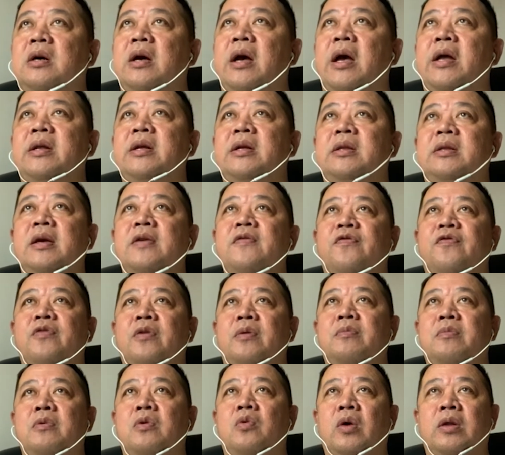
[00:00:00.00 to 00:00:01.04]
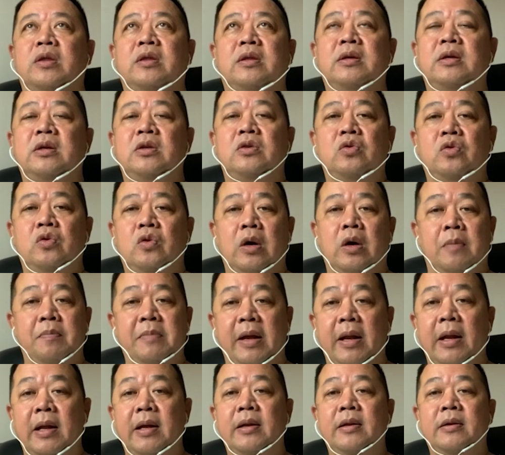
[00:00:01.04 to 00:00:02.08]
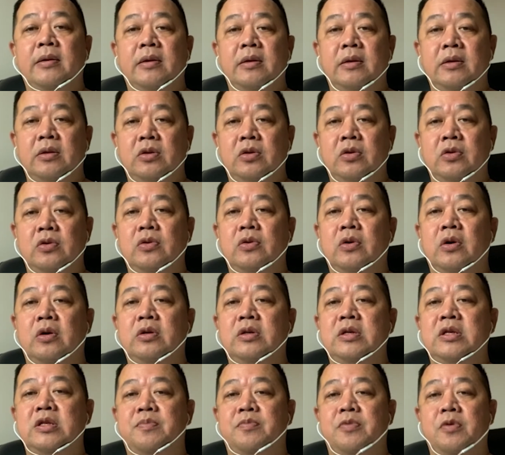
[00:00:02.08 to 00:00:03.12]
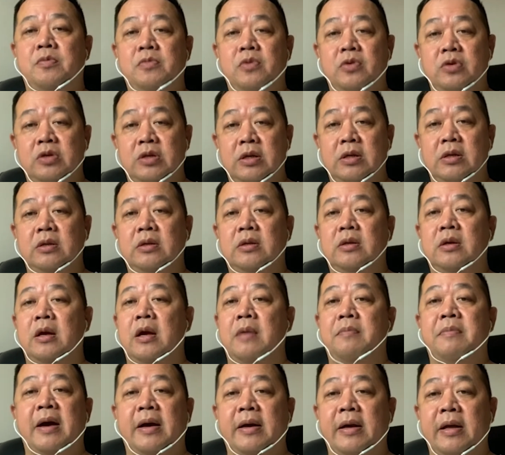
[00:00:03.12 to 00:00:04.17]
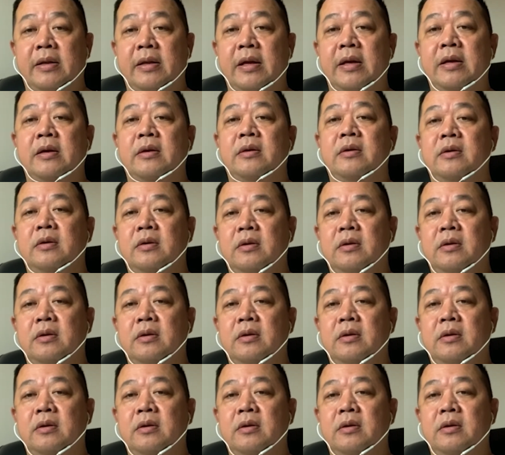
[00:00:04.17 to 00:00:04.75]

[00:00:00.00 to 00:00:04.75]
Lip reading: anything from quarter to $1 million to do all this promotion and marketing.